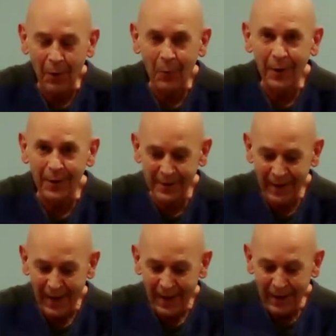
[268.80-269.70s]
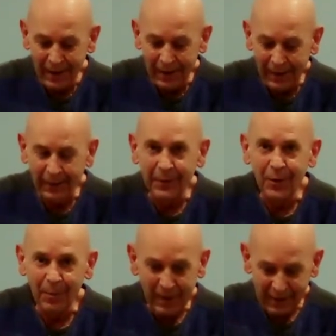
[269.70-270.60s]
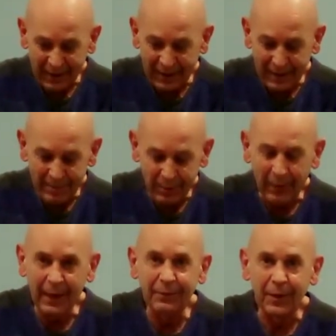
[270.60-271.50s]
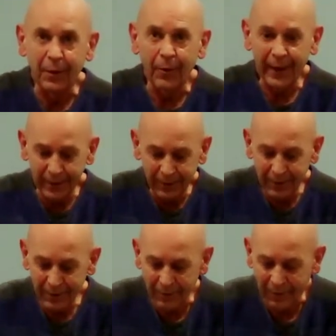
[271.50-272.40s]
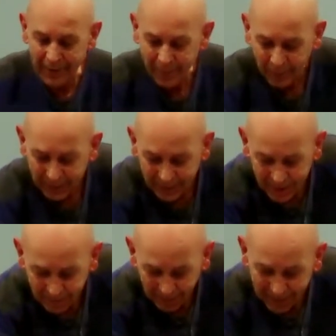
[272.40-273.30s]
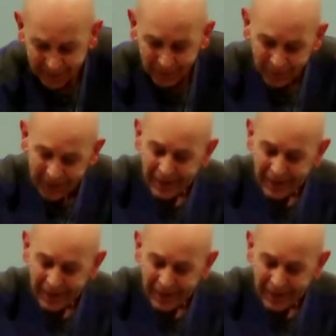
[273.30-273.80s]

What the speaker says: it works. The unit basically comes with a left and a right unit, so that's pretty explanatory.